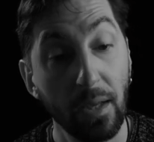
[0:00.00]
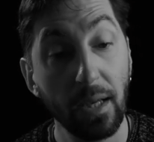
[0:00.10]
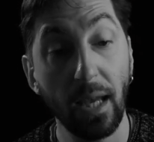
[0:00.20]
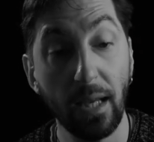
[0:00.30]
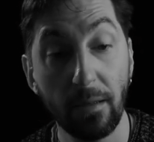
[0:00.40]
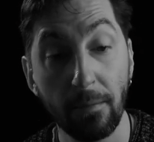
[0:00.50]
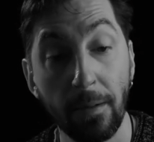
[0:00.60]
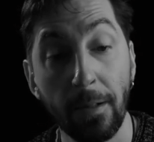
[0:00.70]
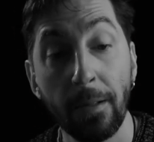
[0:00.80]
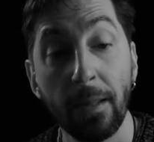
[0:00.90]
Again,
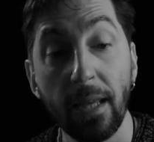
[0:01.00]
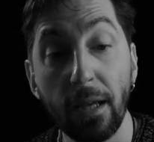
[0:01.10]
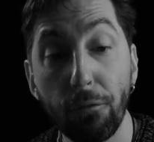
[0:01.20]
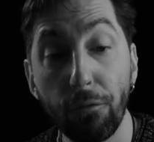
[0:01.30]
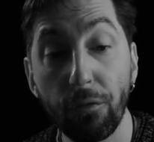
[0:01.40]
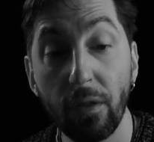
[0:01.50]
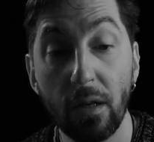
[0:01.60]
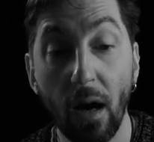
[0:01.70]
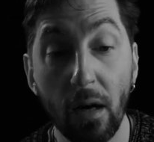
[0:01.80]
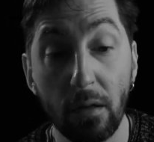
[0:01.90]
if the
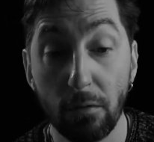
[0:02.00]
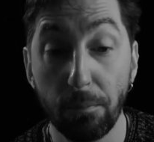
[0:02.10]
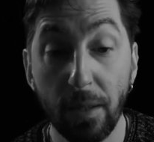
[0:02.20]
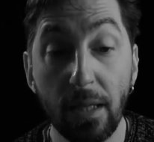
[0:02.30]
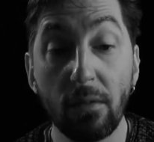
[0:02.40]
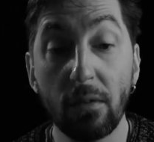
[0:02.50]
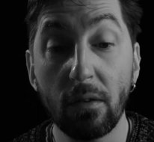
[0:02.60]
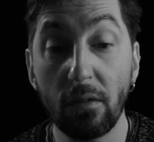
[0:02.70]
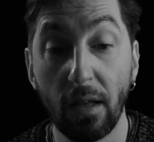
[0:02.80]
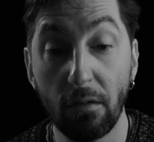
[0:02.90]
dart be
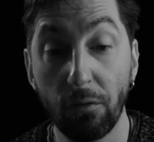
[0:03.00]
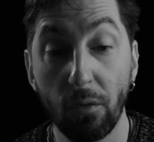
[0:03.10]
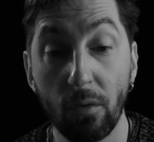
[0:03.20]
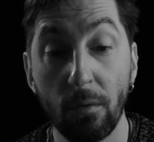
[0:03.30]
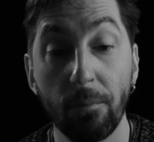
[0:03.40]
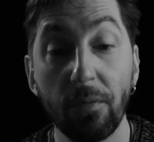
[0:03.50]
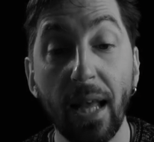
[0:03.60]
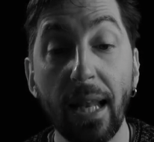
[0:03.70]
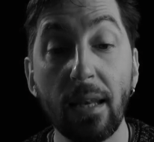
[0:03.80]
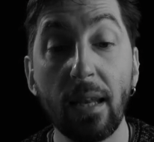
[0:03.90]
successful,
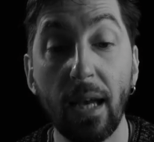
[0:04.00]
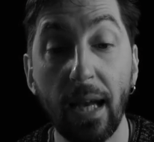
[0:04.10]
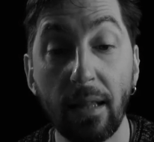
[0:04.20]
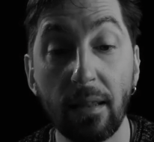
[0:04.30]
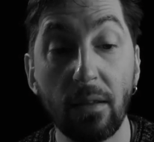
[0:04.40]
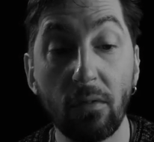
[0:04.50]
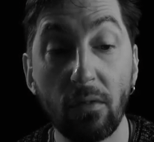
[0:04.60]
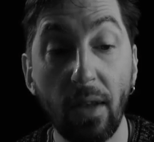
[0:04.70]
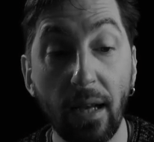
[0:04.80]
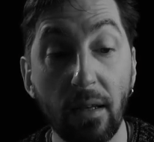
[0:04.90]
then at the
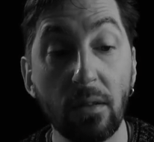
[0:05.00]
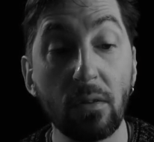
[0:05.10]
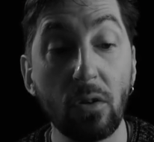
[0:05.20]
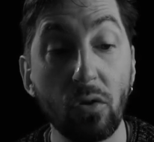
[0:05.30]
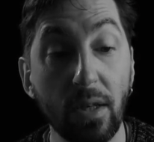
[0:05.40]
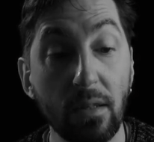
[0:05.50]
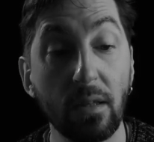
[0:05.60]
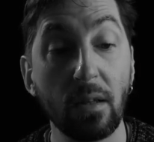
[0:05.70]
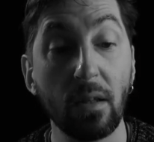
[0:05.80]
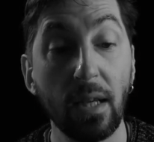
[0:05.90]
second
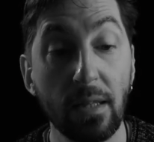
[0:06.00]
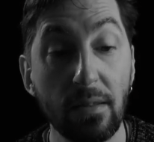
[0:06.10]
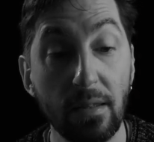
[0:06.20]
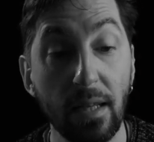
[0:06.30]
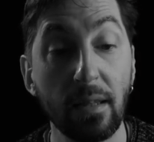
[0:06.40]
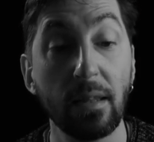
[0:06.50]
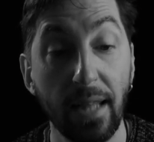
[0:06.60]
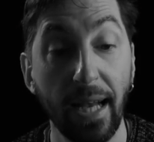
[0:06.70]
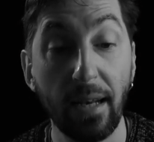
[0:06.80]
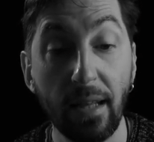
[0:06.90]
critical instant,
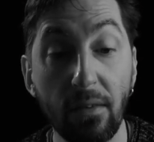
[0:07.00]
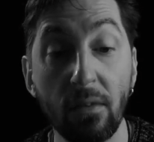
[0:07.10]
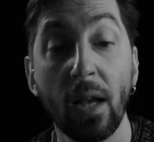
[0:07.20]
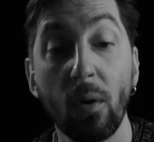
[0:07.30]
that is,